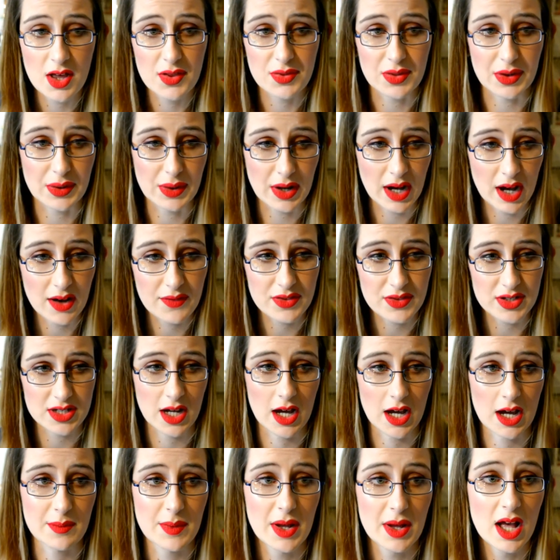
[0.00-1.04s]
Though half the
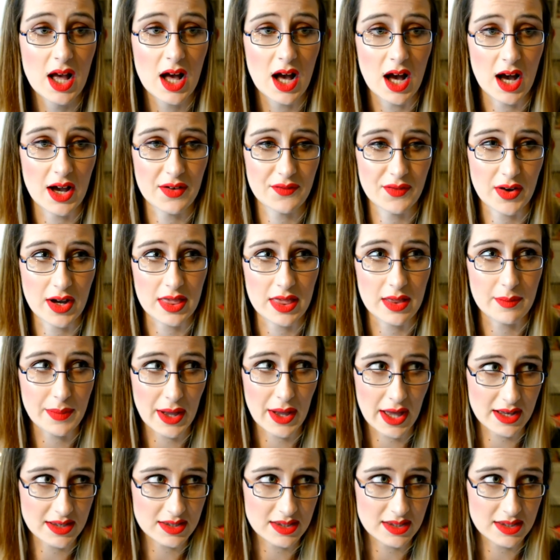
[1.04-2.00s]
time, I find the better